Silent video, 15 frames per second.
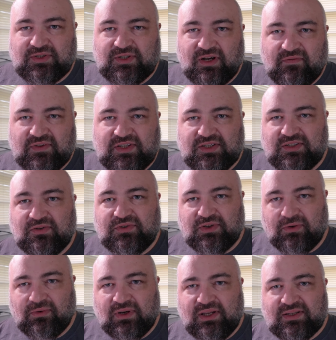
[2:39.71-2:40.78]
Service is
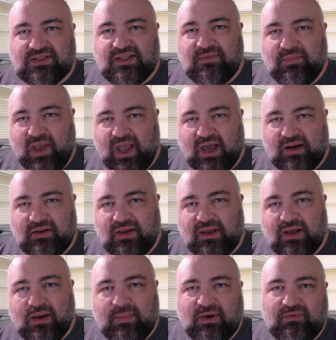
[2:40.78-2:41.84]
notoriously bad
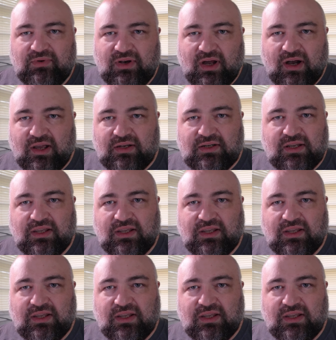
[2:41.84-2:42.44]
about not